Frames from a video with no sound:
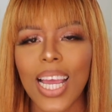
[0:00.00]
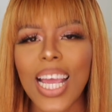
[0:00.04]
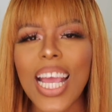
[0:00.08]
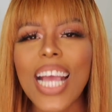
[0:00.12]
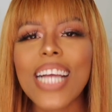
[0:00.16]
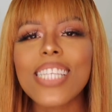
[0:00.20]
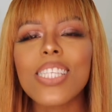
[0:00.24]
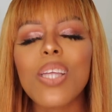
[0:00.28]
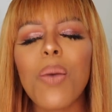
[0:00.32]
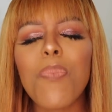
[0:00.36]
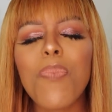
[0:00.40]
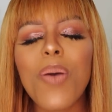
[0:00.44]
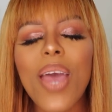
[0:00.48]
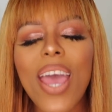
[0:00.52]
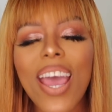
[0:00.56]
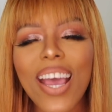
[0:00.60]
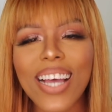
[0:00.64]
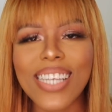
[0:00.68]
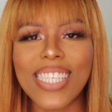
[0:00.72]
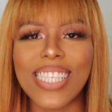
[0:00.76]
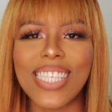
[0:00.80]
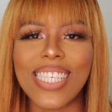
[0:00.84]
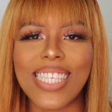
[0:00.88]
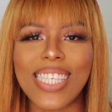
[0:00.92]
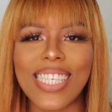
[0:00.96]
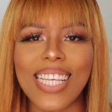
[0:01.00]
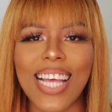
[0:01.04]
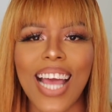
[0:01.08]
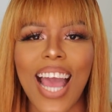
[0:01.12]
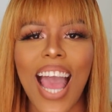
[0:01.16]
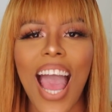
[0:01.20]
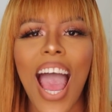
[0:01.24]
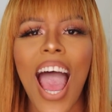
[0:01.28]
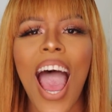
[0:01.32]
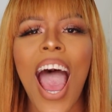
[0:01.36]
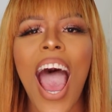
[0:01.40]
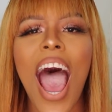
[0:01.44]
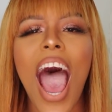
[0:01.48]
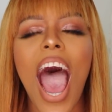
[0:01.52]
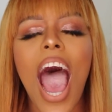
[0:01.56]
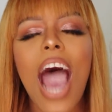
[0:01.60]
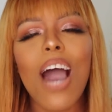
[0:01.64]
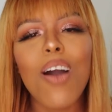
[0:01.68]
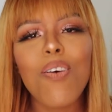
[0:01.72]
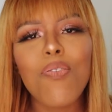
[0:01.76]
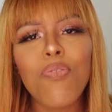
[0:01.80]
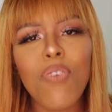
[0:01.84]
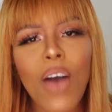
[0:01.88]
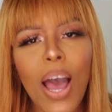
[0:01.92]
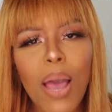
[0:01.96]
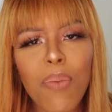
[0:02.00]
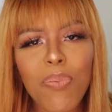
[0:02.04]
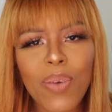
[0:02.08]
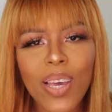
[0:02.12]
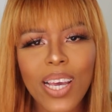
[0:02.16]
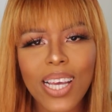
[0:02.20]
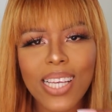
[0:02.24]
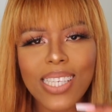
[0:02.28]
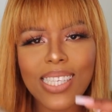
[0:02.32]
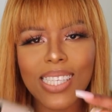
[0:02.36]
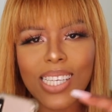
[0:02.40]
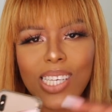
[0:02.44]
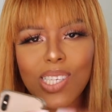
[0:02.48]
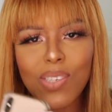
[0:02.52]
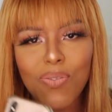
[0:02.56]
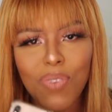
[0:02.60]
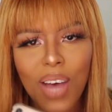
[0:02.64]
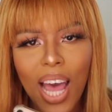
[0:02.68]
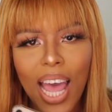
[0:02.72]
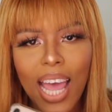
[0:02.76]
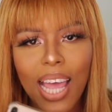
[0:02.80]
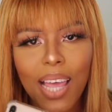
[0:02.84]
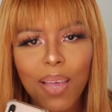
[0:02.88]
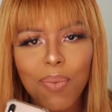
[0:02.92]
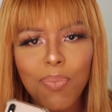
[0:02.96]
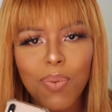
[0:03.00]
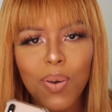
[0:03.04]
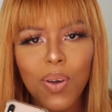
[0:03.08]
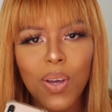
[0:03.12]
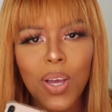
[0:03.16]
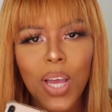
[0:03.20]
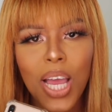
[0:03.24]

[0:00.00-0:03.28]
It depends. How vibey is this vibe?